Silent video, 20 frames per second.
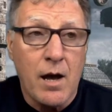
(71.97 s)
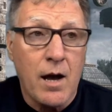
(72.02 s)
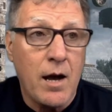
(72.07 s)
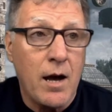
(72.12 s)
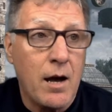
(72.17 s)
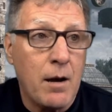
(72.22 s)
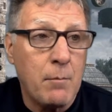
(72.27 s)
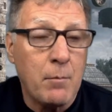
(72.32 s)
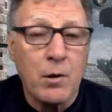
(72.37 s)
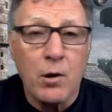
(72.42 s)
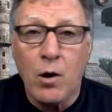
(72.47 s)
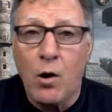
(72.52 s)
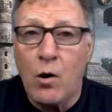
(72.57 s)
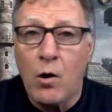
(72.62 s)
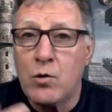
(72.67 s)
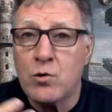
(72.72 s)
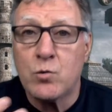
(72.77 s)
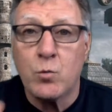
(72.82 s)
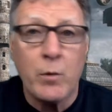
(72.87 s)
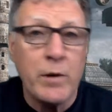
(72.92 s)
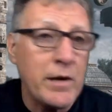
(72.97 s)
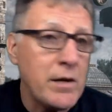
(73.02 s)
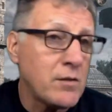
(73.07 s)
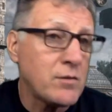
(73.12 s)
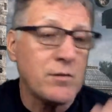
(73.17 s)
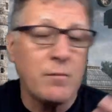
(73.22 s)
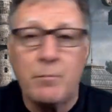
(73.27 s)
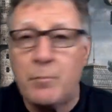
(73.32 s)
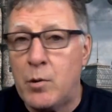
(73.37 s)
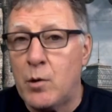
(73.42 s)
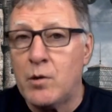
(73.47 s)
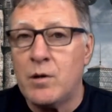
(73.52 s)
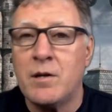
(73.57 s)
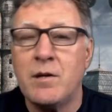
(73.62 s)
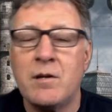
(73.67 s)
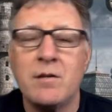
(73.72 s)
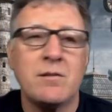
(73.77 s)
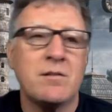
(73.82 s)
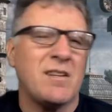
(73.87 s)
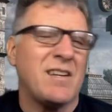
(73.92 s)
uh, clocks, wheels, and
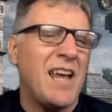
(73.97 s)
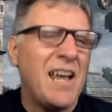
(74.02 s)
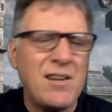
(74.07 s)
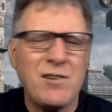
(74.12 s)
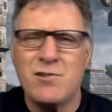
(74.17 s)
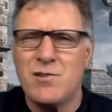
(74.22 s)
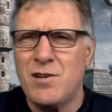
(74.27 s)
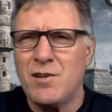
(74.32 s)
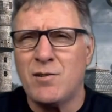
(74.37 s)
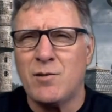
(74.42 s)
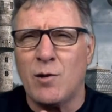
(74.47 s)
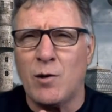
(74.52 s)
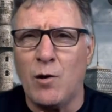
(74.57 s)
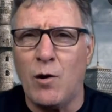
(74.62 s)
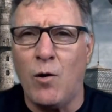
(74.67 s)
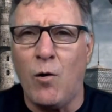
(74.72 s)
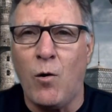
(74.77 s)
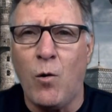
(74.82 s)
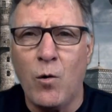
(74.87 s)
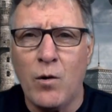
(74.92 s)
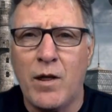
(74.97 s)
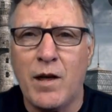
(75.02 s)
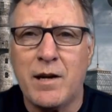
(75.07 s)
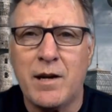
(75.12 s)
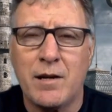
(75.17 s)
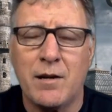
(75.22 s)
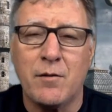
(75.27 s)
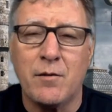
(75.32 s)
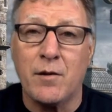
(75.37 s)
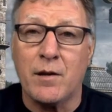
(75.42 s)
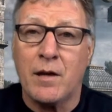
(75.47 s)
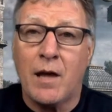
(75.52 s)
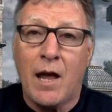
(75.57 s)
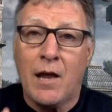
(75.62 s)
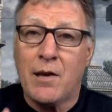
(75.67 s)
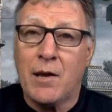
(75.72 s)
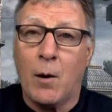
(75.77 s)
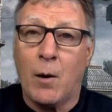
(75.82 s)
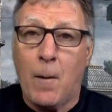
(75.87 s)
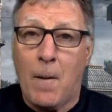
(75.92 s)
pulleys, and engines, all that kind of thing.
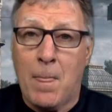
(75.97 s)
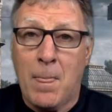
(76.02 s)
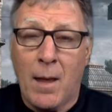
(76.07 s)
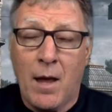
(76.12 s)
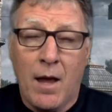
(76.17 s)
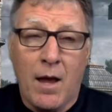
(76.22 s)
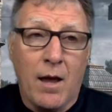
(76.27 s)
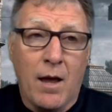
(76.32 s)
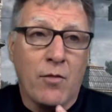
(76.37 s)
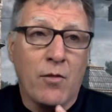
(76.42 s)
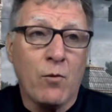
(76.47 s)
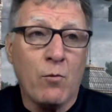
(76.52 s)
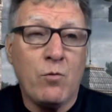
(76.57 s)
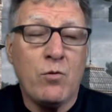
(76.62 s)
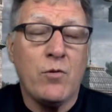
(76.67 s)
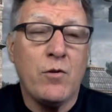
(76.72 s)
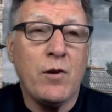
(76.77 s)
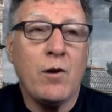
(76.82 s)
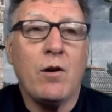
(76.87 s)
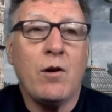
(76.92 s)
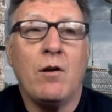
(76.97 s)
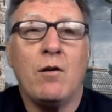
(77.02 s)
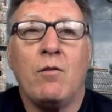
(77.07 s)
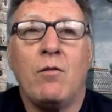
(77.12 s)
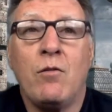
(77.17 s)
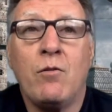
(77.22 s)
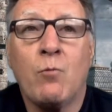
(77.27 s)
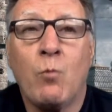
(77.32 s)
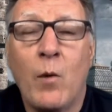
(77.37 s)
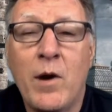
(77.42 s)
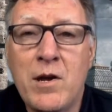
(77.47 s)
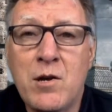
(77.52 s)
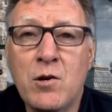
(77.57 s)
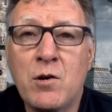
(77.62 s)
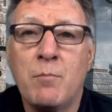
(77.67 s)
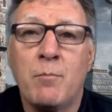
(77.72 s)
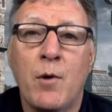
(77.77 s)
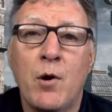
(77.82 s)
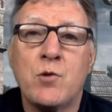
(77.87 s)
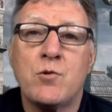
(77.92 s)
Now, the, the, the way you
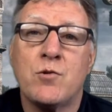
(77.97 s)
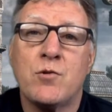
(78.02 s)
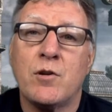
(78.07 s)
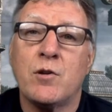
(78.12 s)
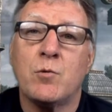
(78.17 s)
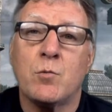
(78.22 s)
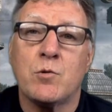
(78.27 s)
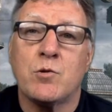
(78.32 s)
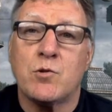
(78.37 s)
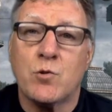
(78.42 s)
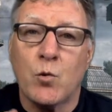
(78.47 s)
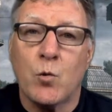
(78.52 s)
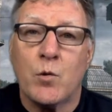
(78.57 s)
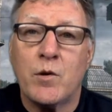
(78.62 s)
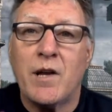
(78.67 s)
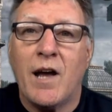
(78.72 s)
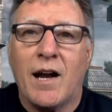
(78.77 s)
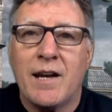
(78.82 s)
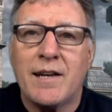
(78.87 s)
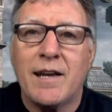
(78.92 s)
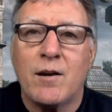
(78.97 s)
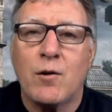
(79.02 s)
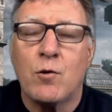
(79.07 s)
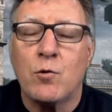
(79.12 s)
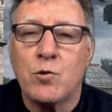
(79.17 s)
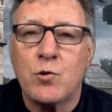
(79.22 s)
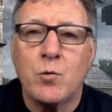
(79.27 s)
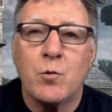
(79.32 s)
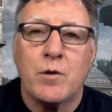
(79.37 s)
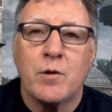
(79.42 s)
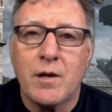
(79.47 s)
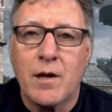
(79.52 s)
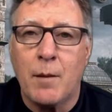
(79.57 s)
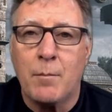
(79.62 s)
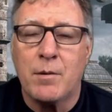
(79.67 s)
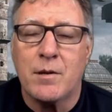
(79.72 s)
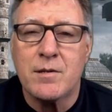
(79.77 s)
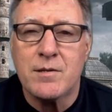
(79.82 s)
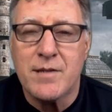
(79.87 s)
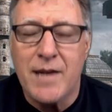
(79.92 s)
can merge it into a story, I'll get onto in a
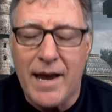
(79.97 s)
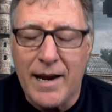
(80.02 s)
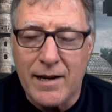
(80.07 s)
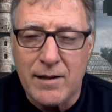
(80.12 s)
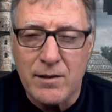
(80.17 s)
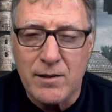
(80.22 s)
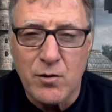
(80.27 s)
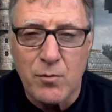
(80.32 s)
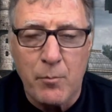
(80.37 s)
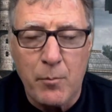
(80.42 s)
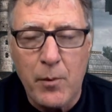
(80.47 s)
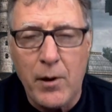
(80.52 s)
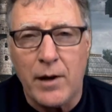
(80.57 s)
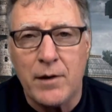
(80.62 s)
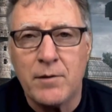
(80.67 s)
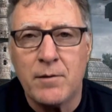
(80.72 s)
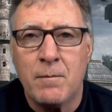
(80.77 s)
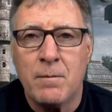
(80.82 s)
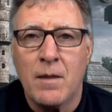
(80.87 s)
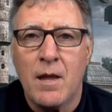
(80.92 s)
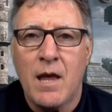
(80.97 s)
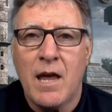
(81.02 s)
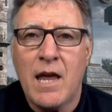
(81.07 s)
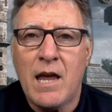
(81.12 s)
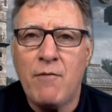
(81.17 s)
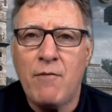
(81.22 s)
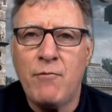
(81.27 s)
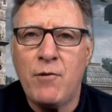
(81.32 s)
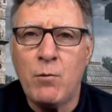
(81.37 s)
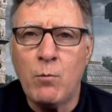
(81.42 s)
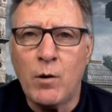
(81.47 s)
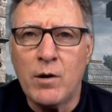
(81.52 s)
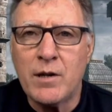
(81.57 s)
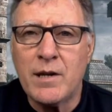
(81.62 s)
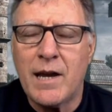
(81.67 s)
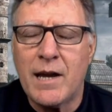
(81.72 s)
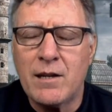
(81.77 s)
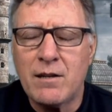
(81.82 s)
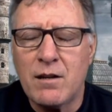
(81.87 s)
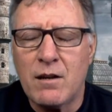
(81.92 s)
couple of seconds. But if you want
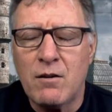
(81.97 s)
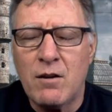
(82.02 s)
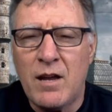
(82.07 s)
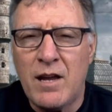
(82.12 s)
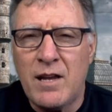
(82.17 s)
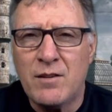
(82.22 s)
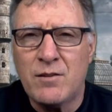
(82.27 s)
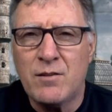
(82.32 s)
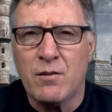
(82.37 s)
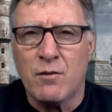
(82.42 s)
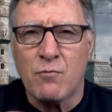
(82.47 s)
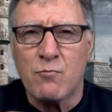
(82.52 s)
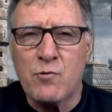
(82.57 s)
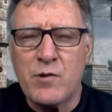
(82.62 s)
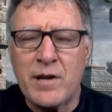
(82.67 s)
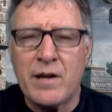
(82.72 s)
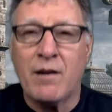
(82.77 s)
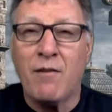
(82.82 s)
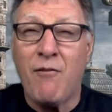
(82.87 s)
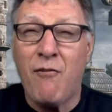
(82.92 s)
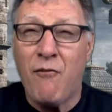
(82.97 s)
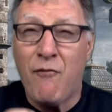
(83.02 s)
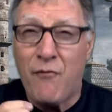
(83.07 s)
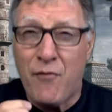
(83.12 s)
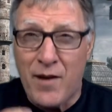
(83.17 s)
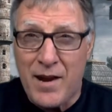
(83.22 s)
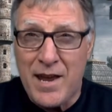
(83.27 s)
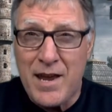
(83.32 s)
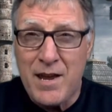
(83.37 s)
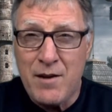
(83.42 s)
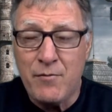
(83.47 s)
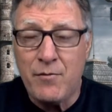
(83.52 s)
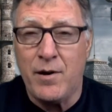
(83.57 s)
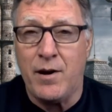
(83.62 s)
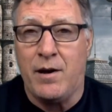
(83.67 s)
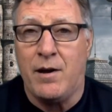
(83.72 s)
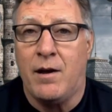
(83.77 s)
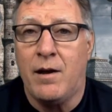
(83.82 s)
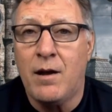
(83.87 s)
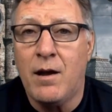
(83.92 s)
to get into the real
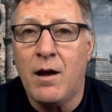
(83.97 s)
flavour